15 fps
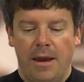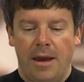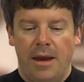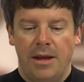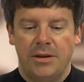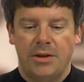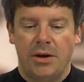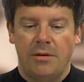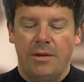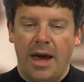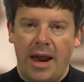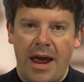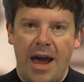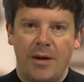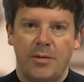And so
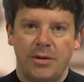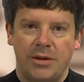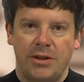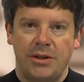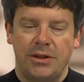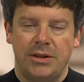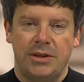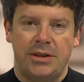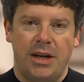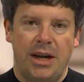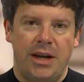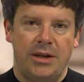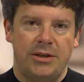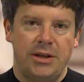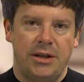that acquisition
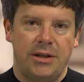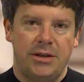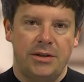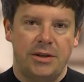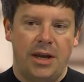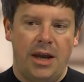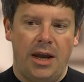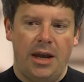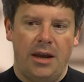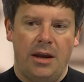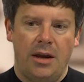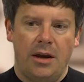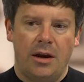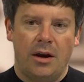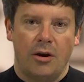stage is a
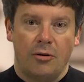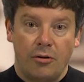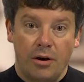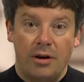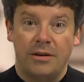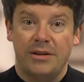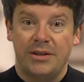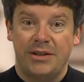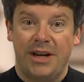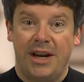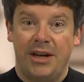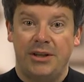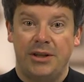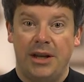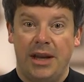critical
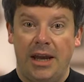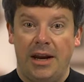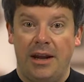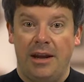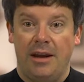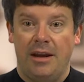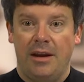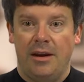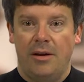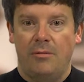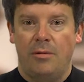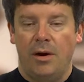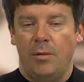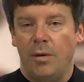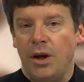stage in getting
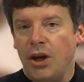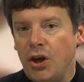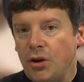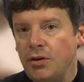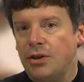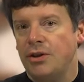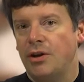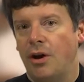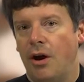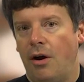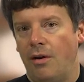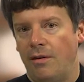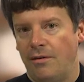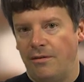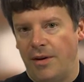what we used to
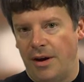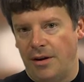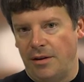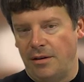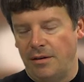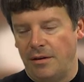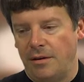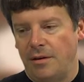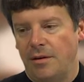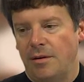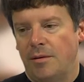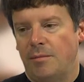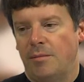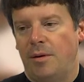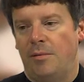call the funnel,
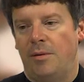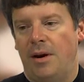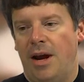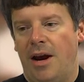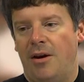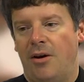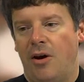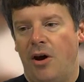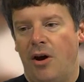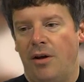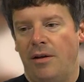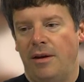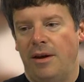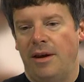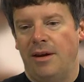but we're now
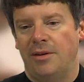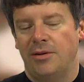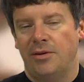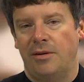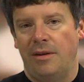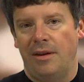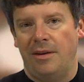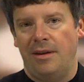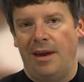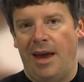calling sort of the